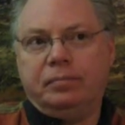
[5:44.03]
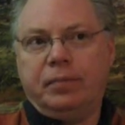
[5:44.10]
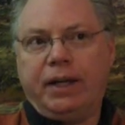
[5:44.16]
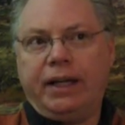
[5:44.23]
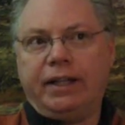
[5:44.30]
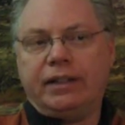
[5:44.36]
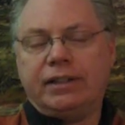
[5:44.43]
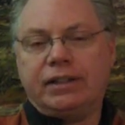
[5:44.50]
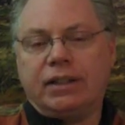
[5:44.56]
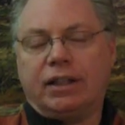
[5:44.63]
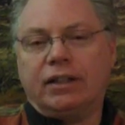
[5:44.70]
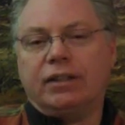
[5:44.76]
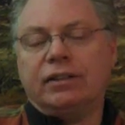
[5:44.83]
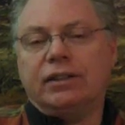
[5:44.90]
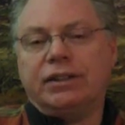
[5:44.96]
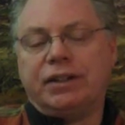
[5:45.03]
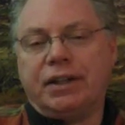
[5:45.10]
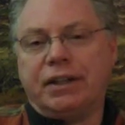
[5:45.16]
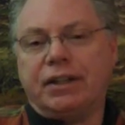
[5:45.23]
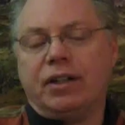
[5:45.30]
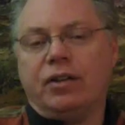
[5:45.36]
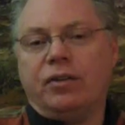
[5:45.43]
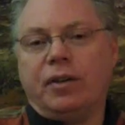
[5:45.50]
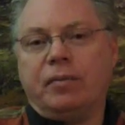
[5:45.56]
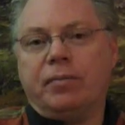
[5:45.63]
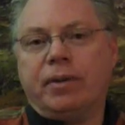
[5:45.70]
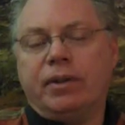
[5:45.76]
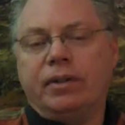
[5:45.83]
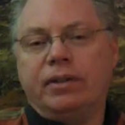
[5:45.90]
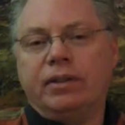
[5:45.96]
paint starting to drip
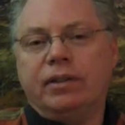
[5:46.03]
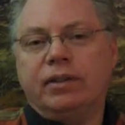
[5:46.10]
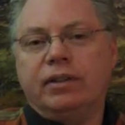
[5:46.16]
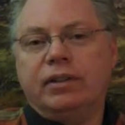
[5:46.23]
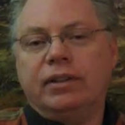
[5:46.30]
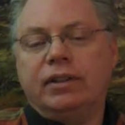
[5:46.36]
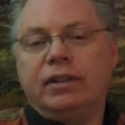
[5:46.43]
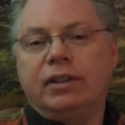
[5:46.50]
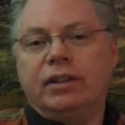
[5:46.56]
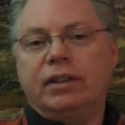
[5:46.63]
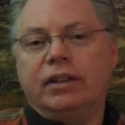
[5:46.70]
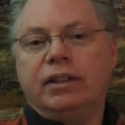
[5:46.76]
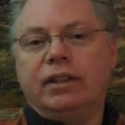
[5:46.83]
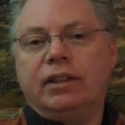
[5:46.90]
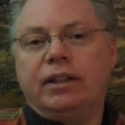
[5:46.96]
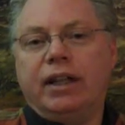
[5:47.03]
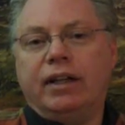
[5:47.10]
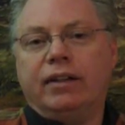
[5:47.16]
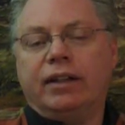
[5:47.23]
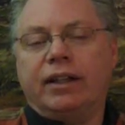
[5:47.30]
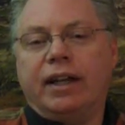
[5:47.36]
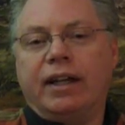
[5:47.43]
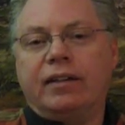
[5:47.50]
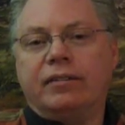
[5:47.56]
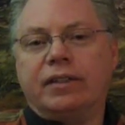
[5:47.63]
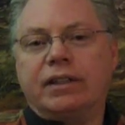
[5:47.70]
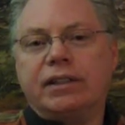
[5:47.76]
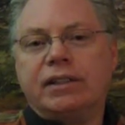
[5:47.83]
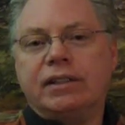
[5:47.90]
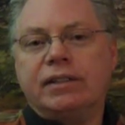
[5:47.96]
down the
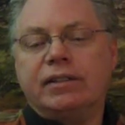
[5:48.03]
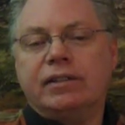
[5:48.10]
canvas.